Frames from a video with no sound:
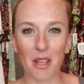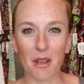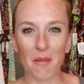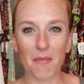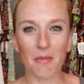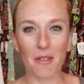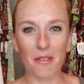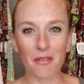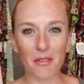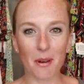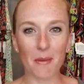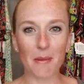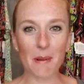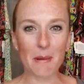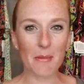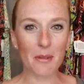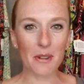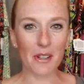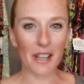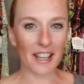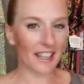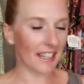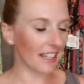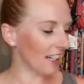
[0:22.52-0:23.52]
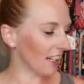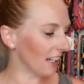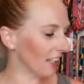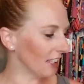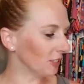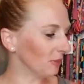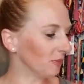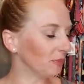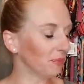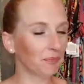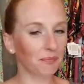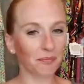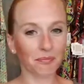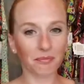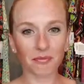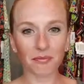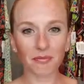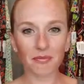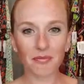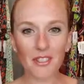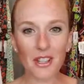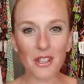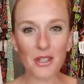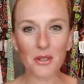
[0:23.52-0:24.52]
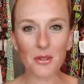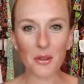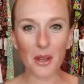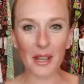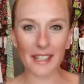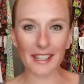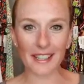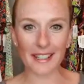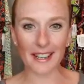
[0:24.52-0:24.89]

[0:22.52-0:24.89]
before people get here so I can